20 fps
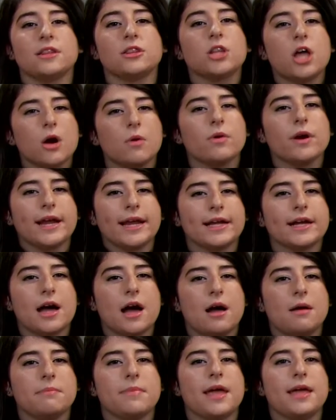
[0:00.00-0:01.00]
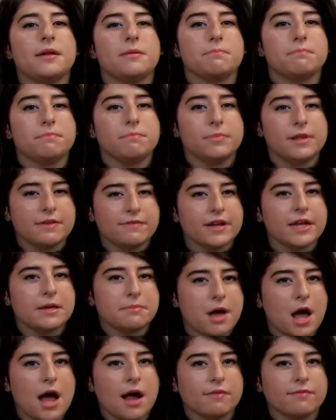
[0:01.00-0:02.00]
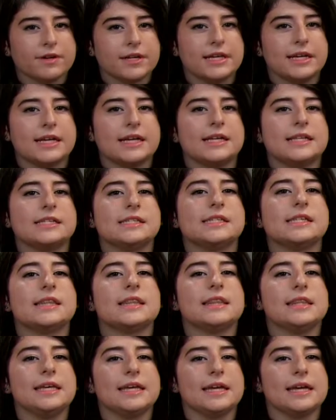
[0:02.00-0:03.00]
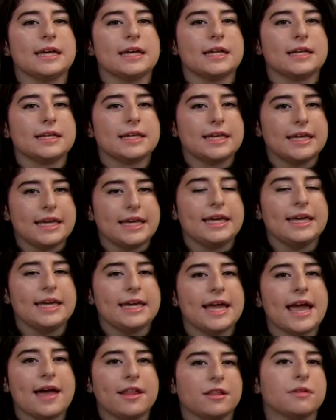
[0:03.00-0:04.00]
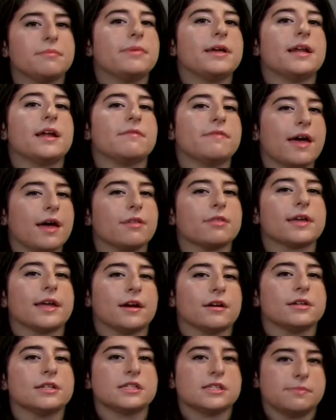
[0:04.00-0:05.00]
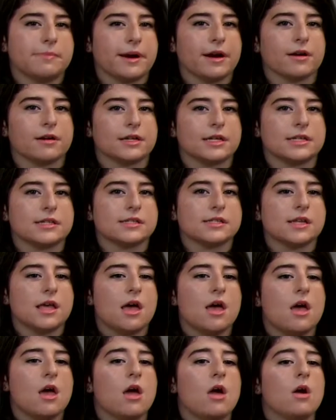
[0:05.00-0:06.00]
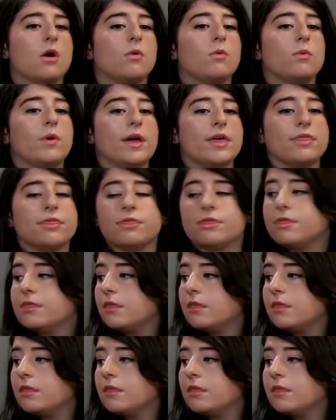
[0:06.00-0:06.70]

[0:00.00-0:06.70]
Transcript: lower income and living in poverty is the key element of healthcare disparities, with